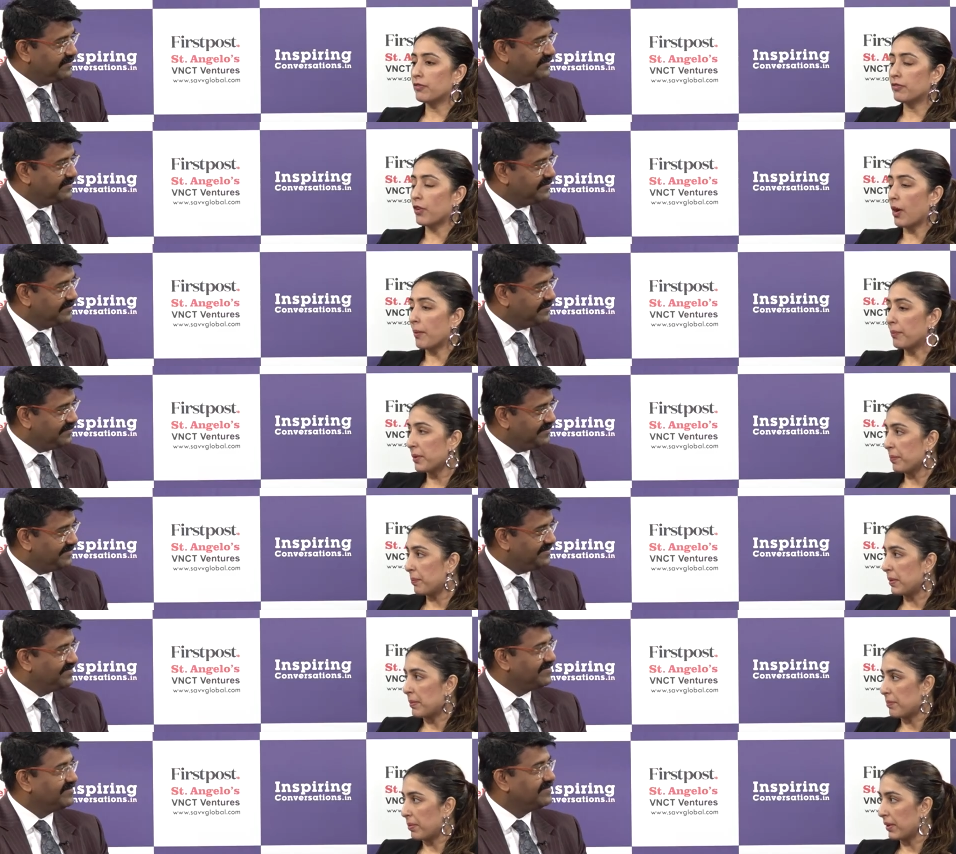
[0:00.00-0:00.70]
Speaker 1: from the
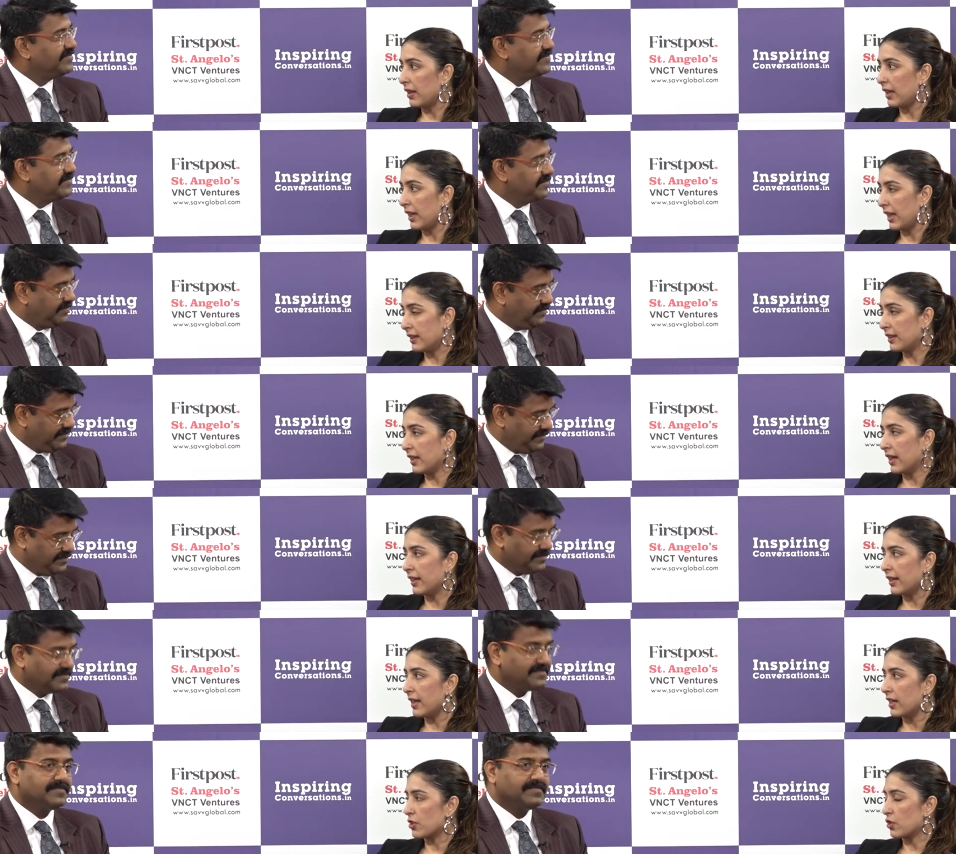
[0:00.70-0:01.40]
people in the
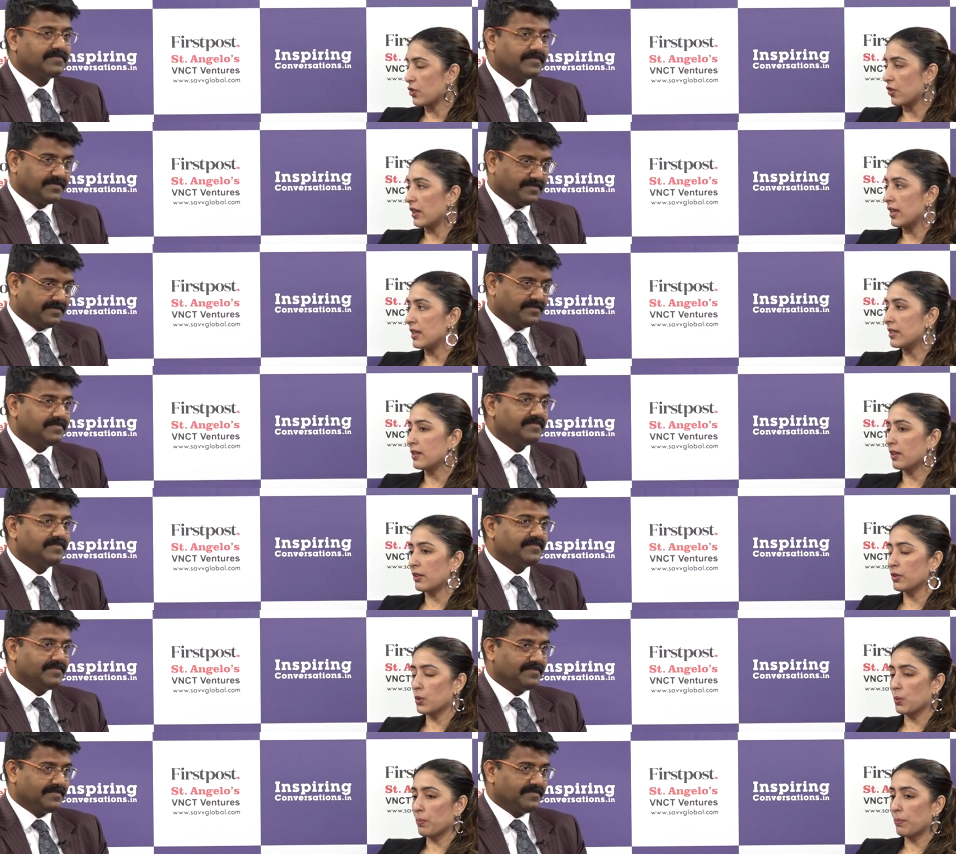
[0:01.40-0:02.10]
industries
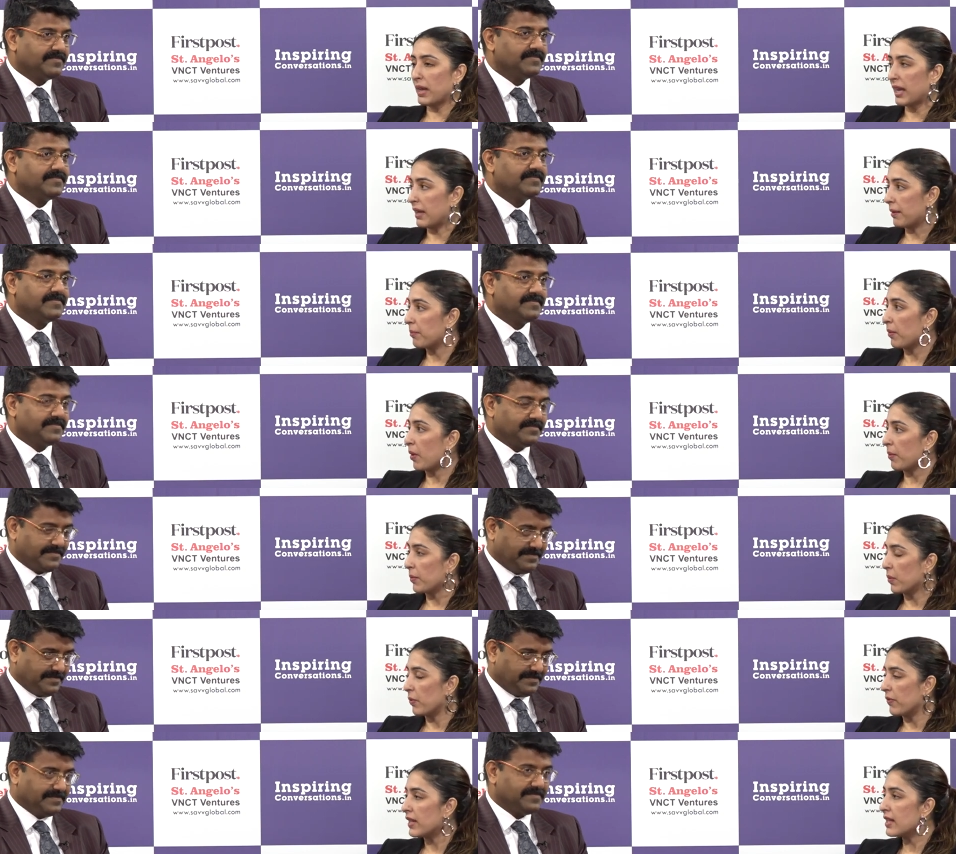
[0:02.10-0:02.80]
to make more
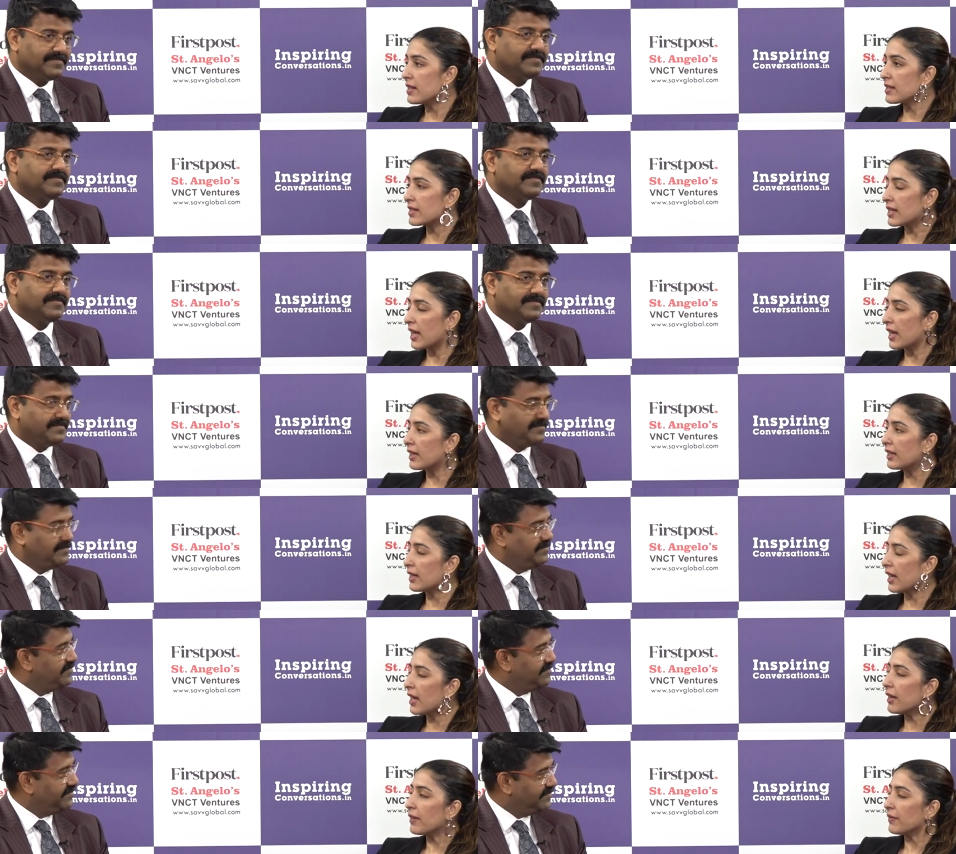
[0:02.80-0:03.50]
movies, and
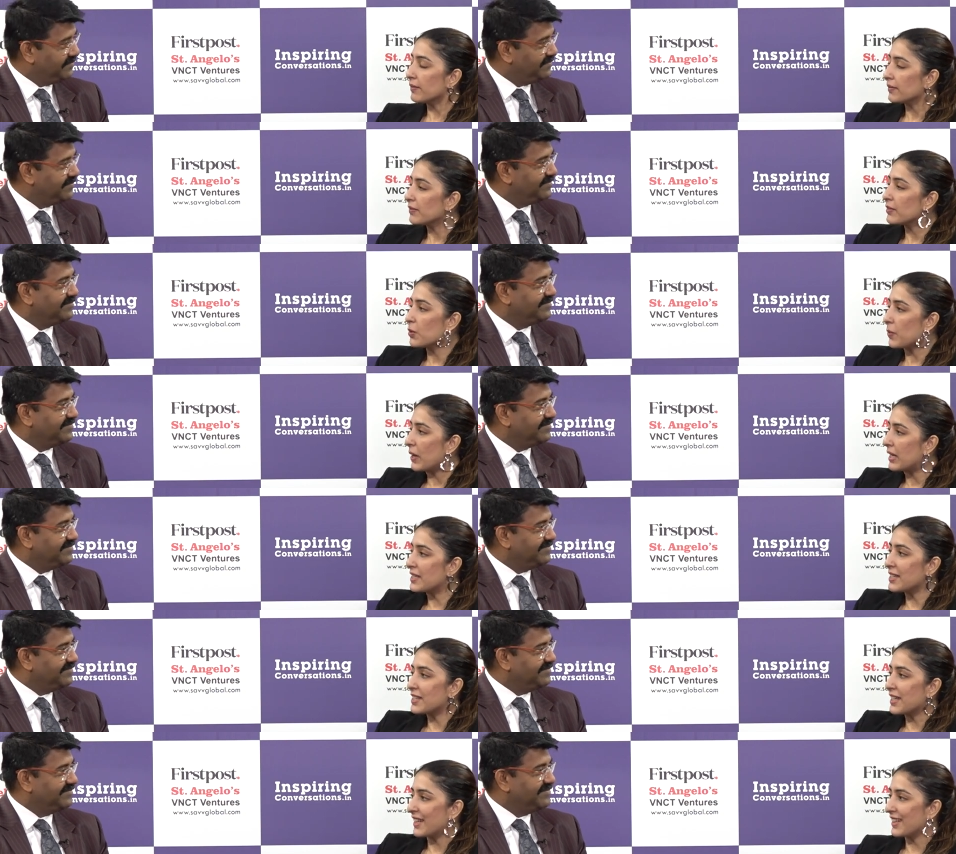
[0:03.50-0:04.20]
to
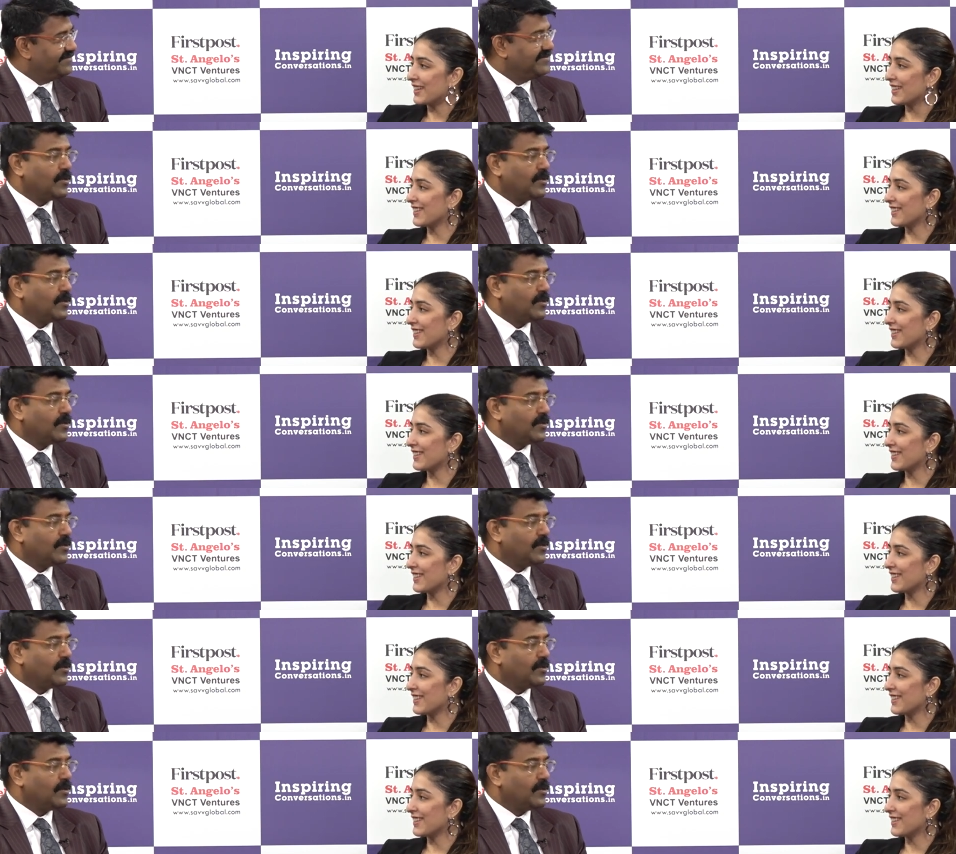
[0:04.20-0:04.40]
entertain.